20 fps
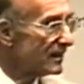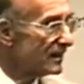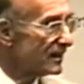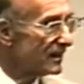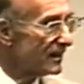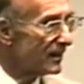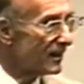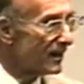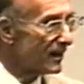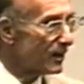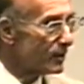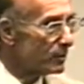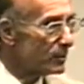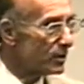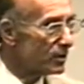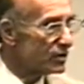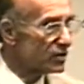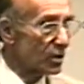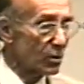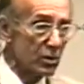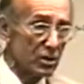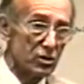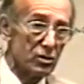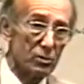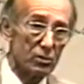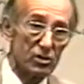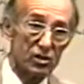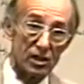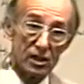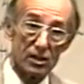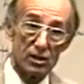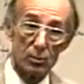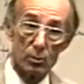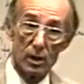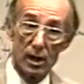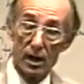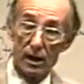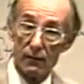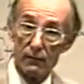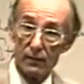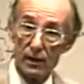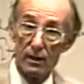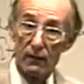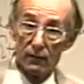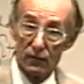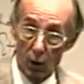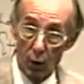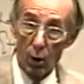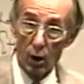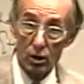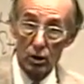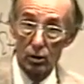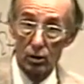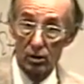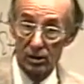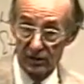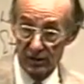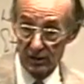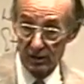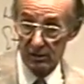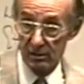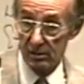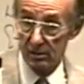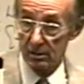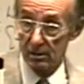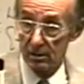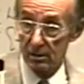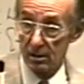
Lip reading: So that you see you have four causes.